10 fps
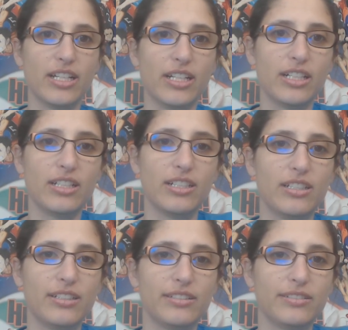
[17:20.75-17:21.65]

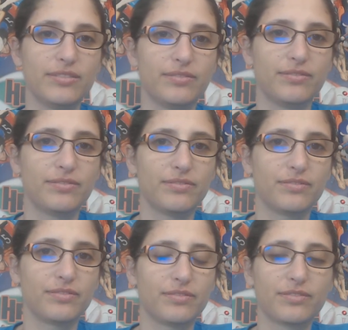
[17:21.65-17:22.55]

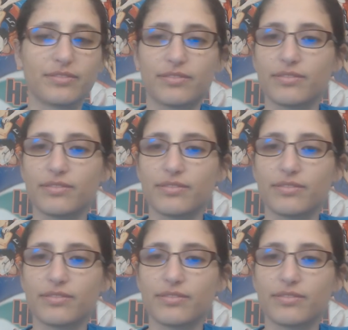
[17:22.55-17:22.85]
[no speech]